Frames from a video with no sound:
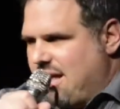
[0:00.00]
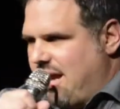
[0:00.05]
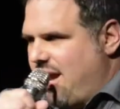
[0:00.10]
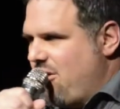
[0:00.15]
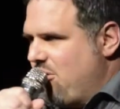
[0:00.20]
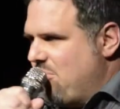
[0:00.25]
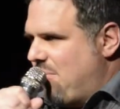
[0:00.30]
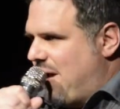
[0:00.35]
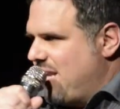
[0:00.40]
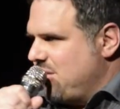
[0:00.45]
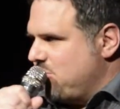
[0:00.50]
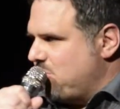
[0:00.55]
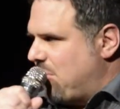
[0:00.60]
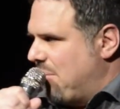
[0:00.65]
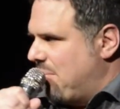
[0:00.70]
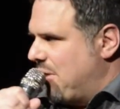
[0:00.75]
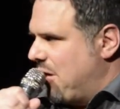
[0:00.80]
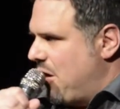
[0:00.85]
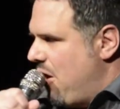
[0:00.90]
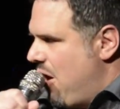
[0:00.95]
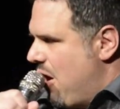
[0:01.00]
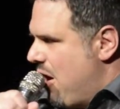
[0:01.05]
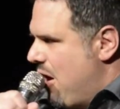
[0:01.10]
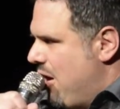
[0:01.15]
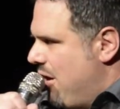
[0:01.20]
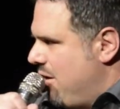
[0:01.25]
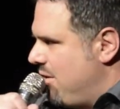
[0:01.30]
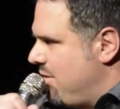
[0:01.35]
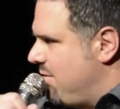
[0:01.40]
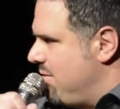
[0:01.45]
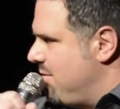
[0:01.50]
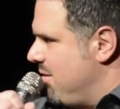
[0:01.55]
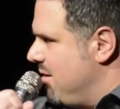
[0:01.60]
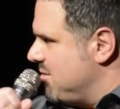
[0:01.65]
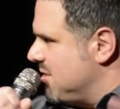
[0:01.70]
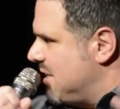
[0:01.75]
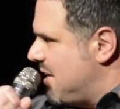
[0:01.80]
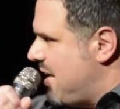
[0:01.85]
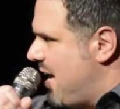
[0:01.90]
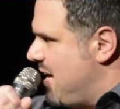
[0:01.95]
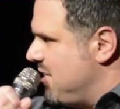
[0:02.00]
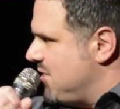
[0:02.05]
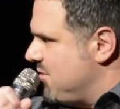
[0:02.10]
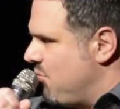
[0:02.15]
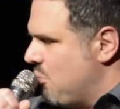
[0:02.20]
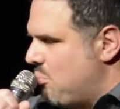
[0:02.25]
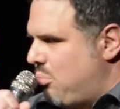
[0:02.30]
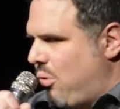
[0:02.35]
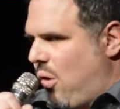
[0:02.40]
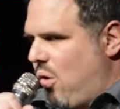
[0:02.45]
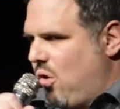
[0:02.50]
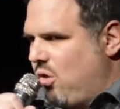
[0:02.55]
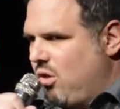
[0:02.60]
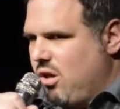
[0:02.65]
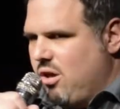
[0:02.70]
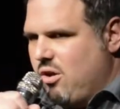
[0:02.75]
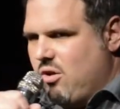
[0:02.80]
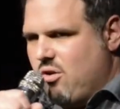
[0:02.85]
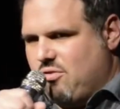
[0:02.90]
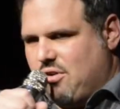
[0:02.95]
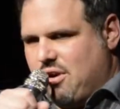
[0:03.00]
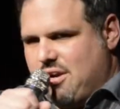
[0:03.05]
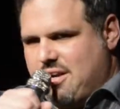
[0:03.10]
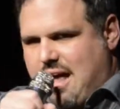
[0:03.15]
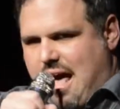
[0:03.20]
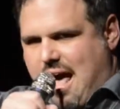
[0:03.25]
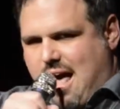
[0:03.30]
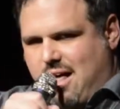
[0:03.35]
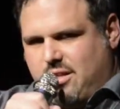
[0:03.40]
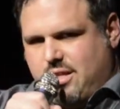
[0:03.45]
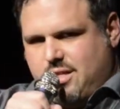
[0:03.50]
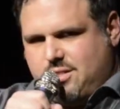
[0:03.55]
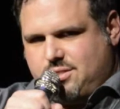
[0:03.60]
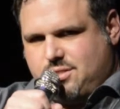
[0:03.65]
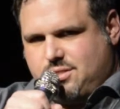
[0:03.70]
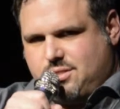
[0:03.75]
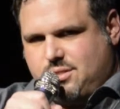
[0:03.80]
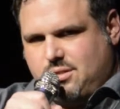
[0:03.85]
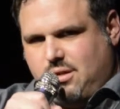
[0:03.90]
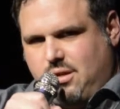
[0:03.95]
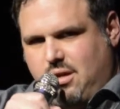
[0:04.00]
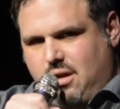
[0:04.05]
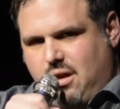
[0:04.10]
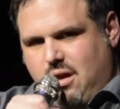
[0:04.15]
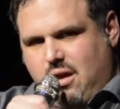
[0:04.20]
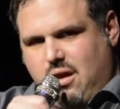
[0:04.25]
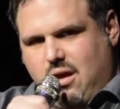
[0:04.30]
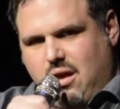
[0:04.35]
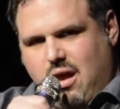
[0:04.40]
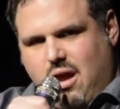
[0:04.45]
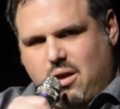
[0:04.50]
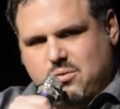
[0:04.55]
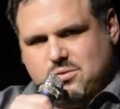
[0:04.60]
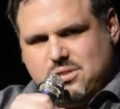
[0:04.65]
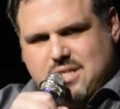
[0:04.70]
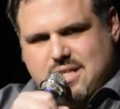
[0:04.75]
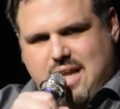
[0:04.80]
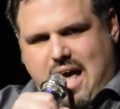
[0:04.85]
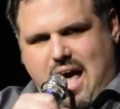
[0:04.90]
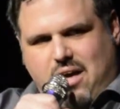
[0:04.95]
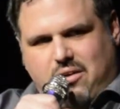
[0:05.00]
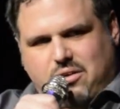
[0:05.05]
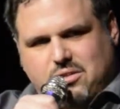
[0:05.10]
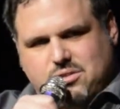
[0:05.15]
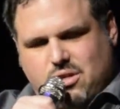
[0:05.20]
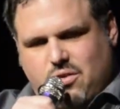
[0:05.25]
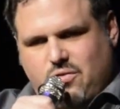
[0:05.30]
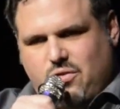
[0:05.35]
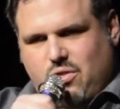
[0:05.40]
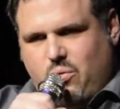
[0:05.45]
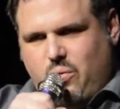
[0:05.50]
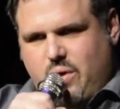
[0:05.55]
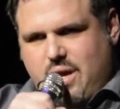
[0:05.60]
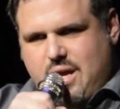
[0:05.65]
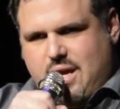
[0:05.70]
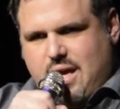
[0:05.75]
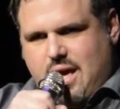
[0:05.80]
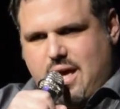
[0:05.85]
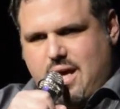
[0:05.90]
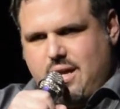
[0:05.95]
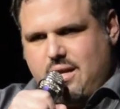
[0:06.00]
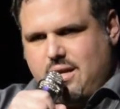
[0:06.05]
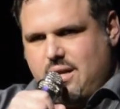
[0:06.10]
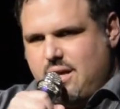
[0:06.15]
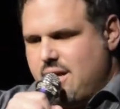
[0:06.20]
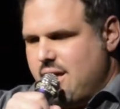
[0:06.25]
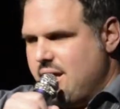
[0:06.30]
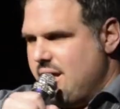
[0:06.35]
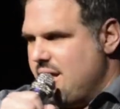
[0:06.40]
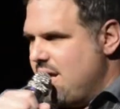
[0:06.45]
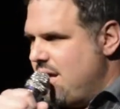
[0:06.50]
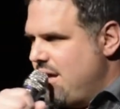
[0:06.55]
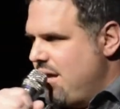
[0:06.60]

think everybody's probably heard there's a case of Ebola over in Dallas. I was in Dallas over the weekend,